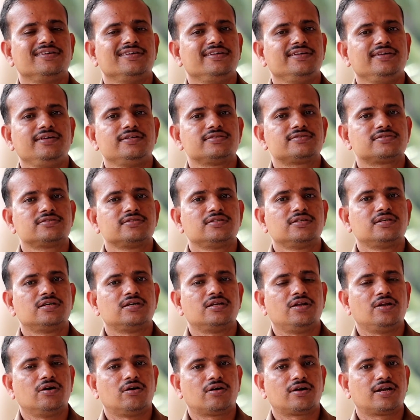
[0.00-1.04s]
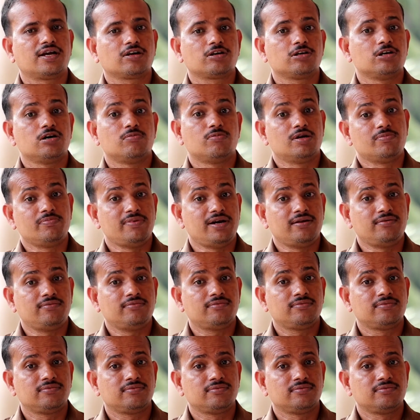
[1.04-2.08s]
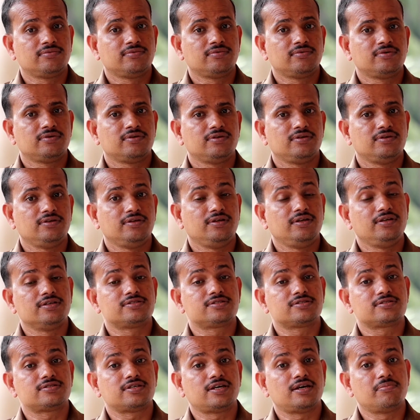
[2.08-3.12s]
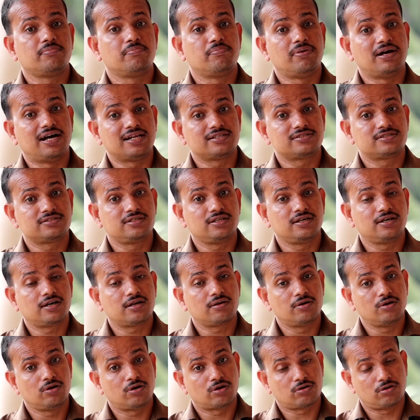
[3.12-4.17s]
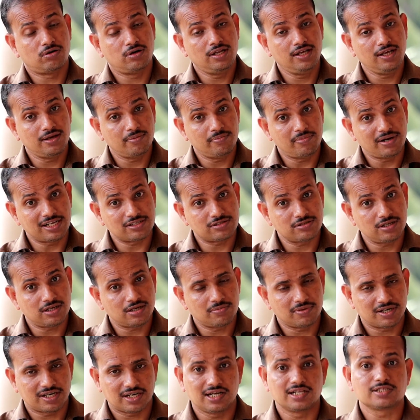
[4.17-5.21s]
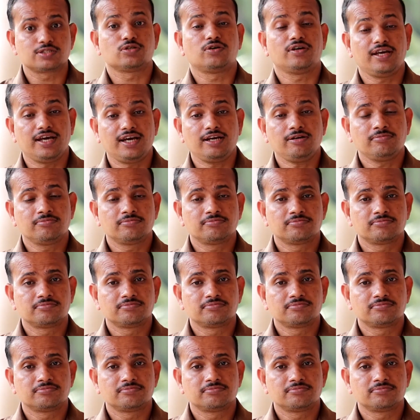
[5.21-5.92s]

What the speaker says: He is not a common man. He is a bachelor, not only a bachelor, but also a